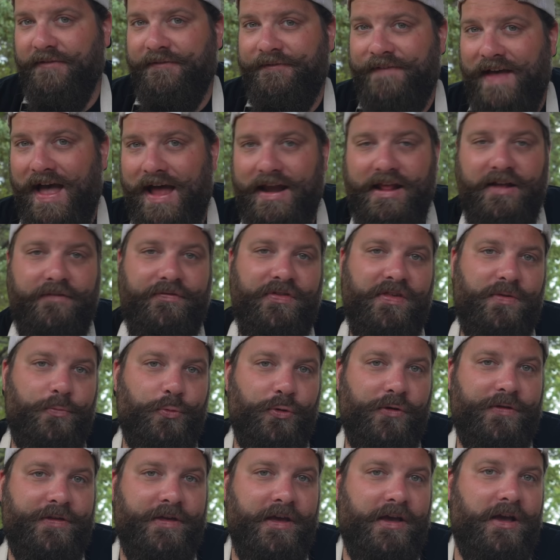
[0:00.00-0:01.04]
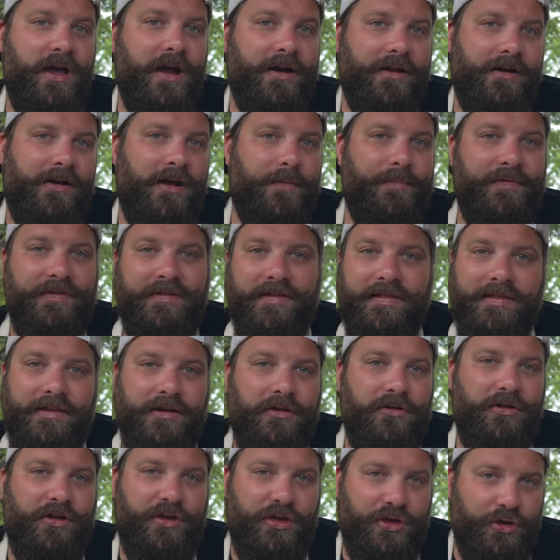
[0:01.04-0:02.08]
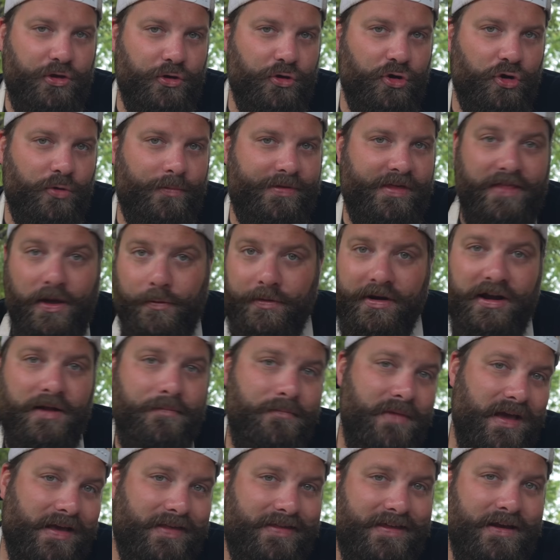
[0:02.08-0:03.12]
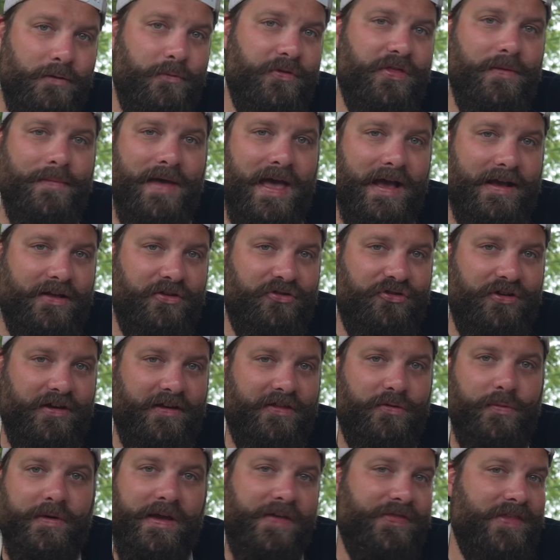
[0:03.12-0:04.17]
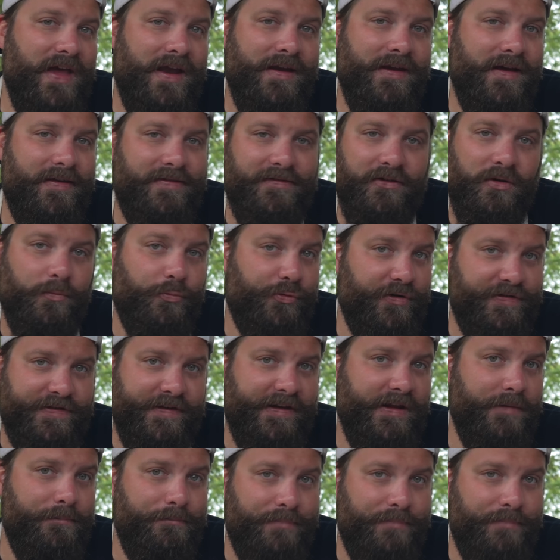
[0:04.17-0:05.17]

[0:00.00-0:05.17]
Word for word: the fatty of this brisket, cut it up into little cubes that we're gonna mix in with the mac and cheese so we get that nice little briskety